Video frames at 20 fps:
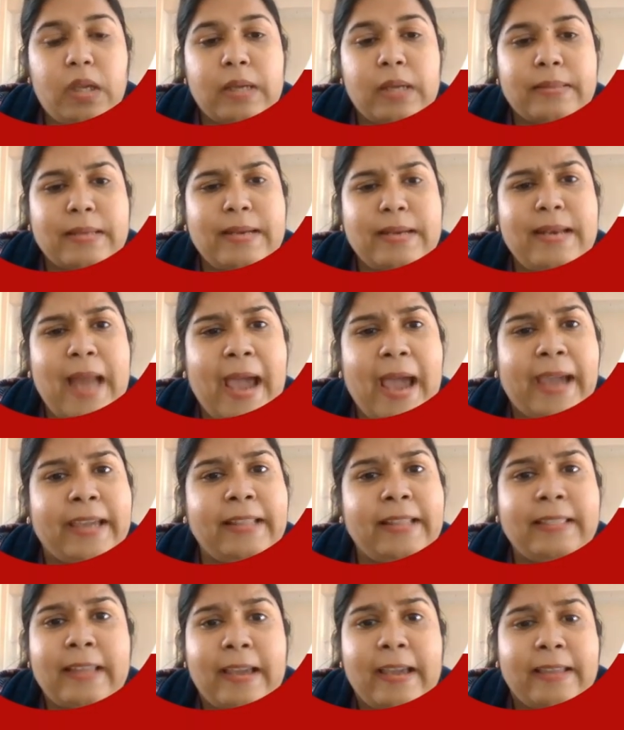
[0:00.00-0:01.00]
The
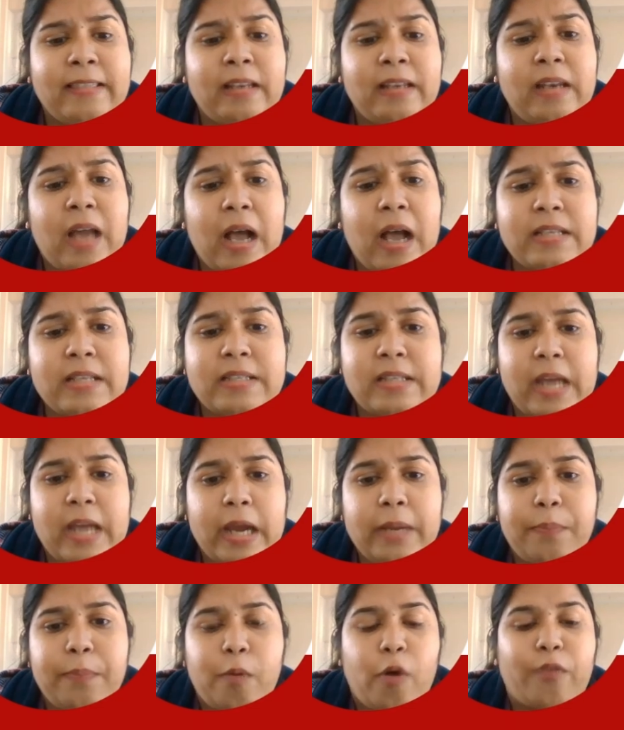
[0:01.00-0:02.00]
ninth and the last
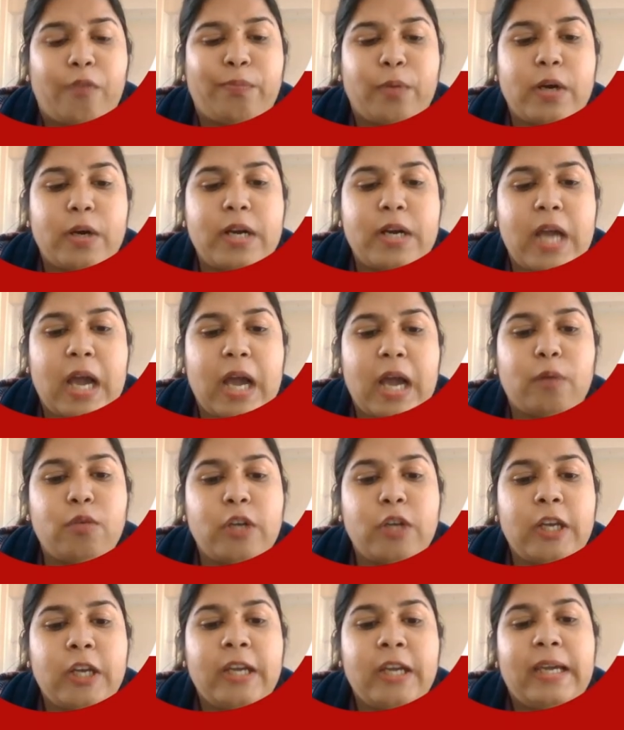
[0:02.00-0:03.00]
type of
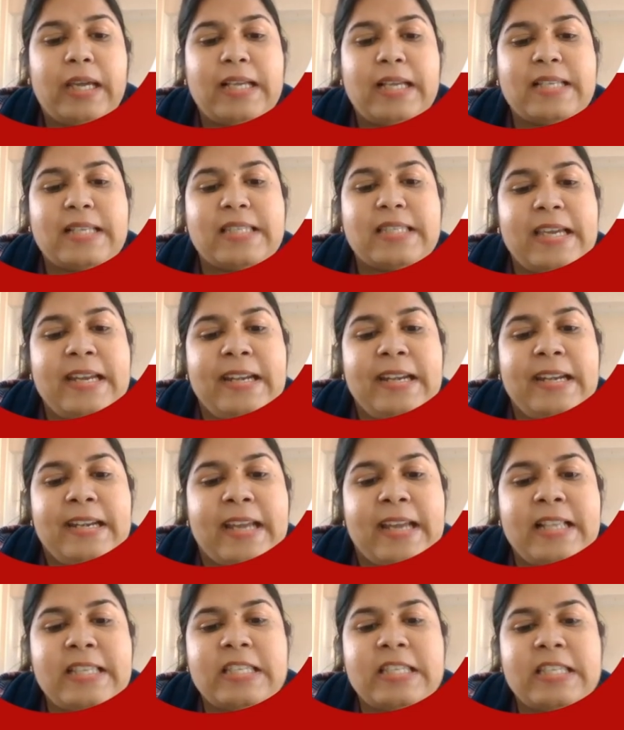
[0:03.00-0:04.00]
pronoun is
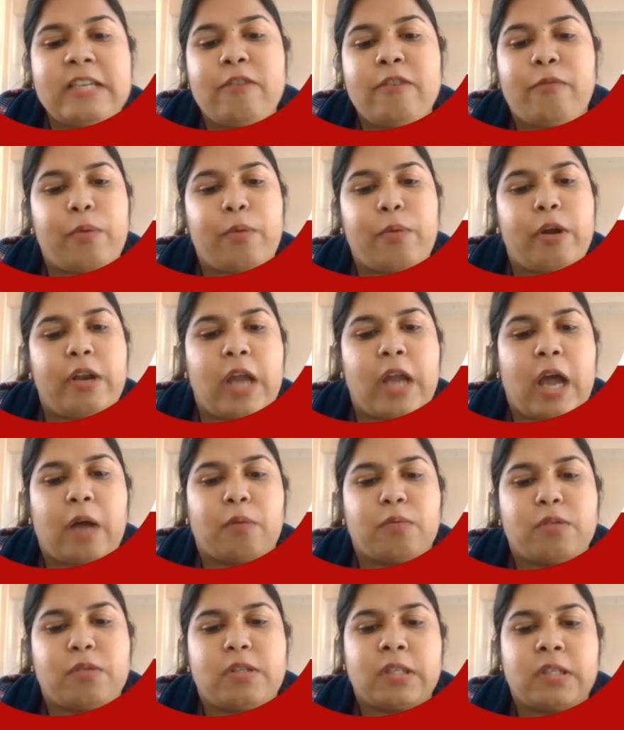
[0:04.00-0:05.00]
intensive
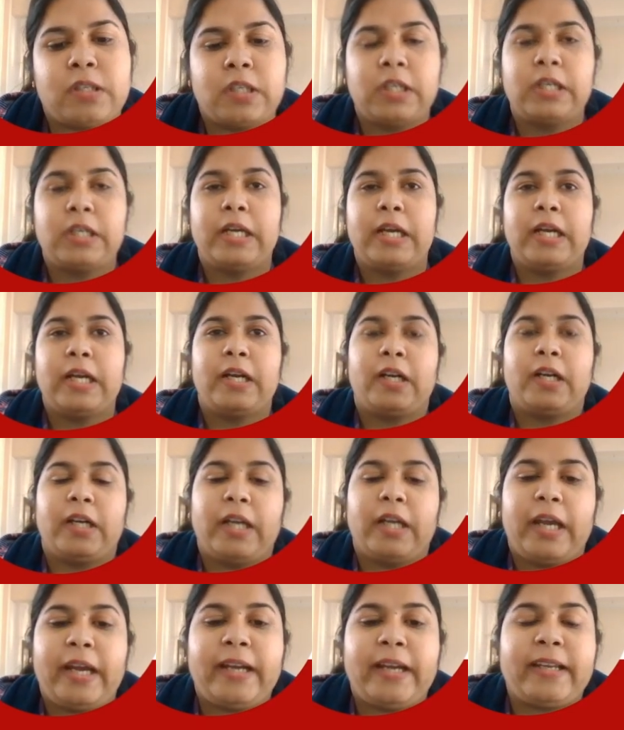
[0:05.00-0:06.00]
pronouns.
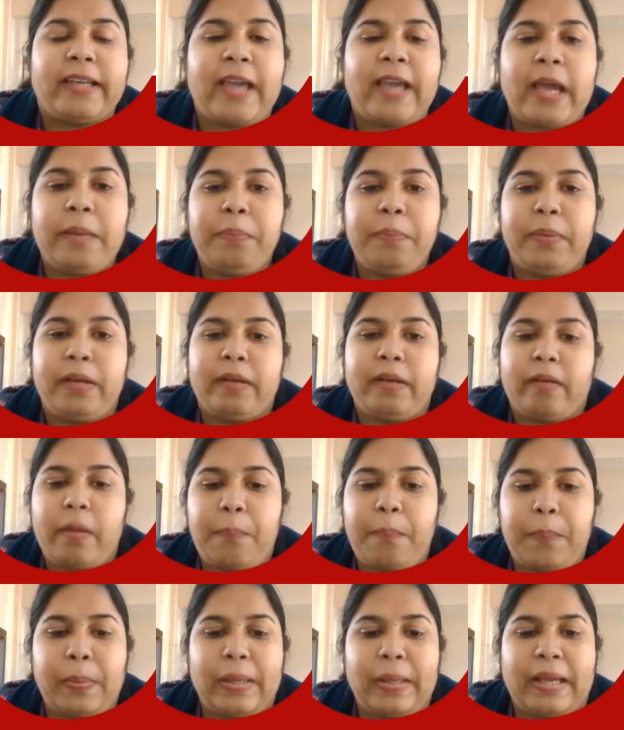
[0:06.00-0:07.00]
It can be
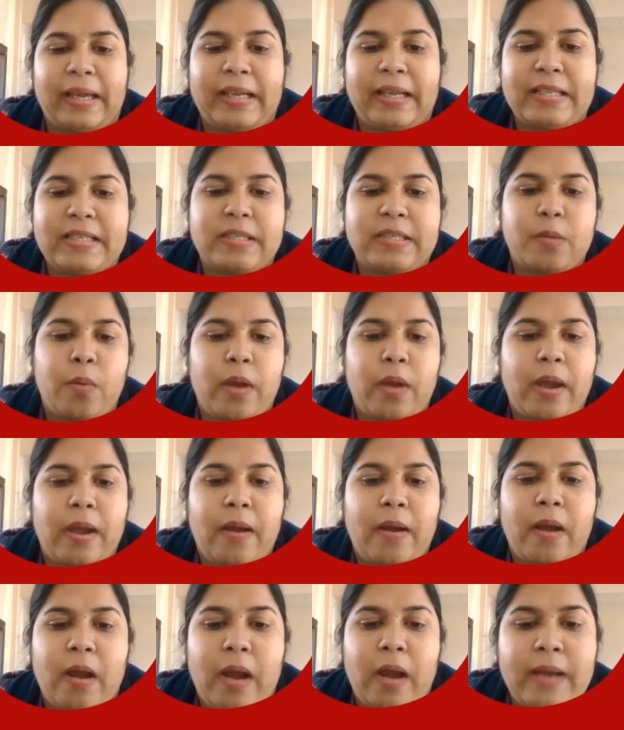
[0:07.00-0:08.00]
replaced
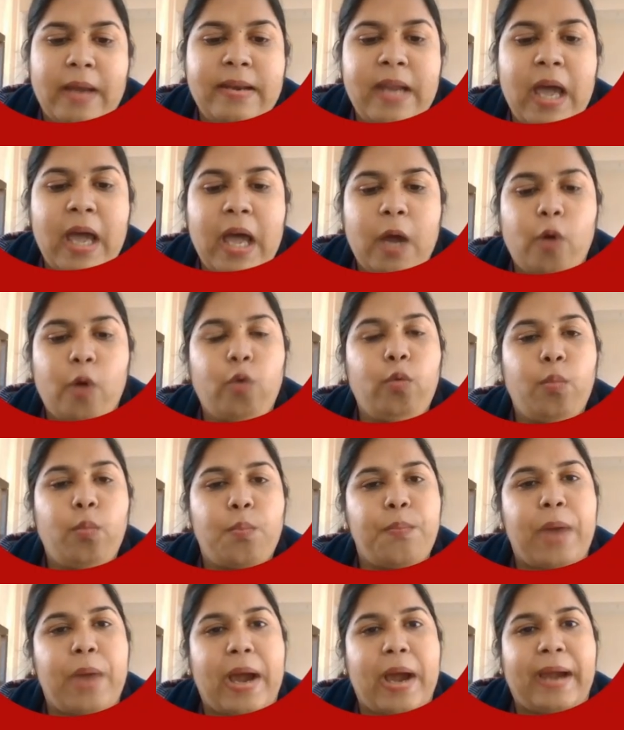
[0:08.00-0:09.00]
a
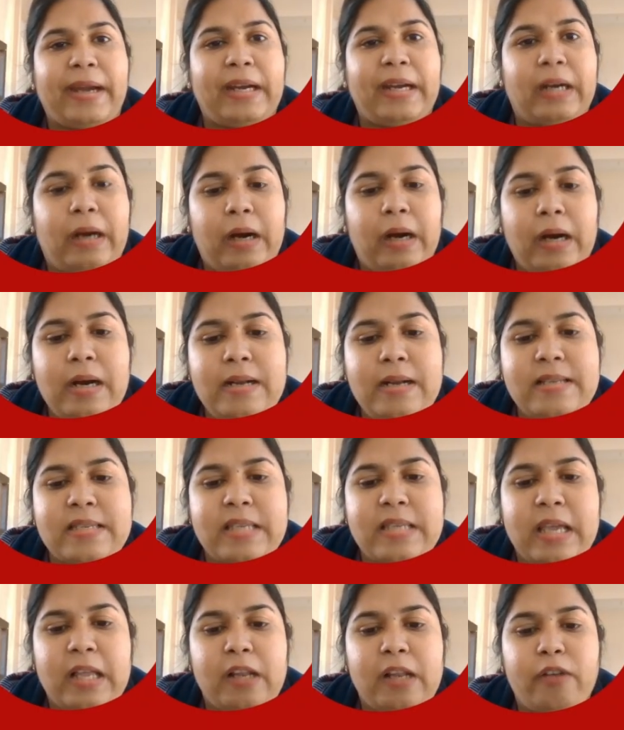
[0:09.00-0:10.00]
noun by
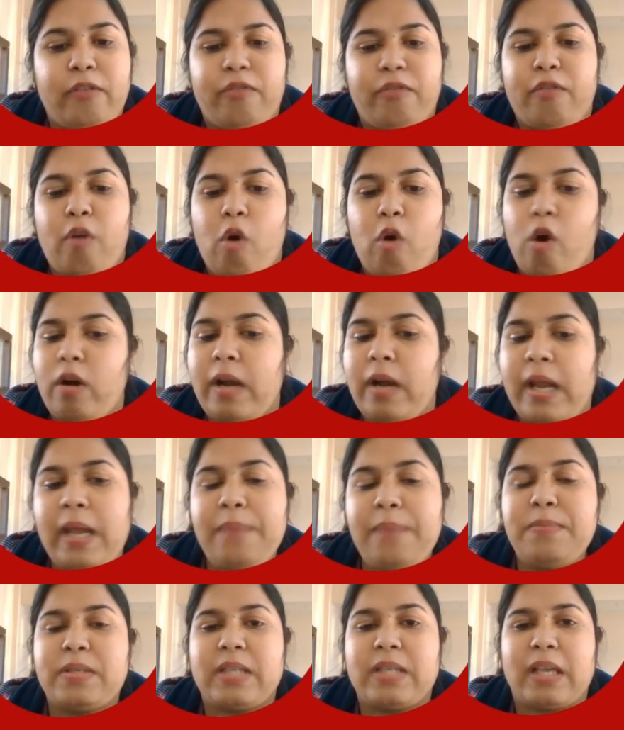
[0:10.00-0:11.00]
herself or
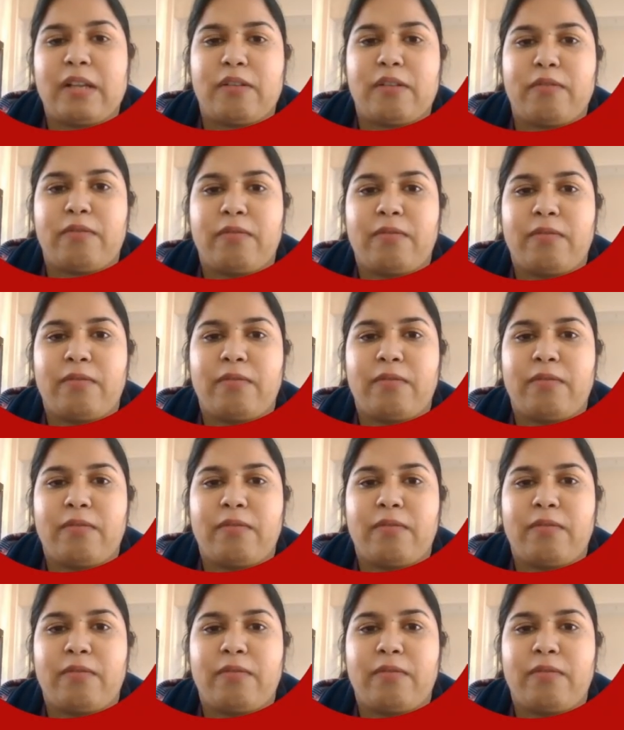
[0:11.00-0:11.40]
himself.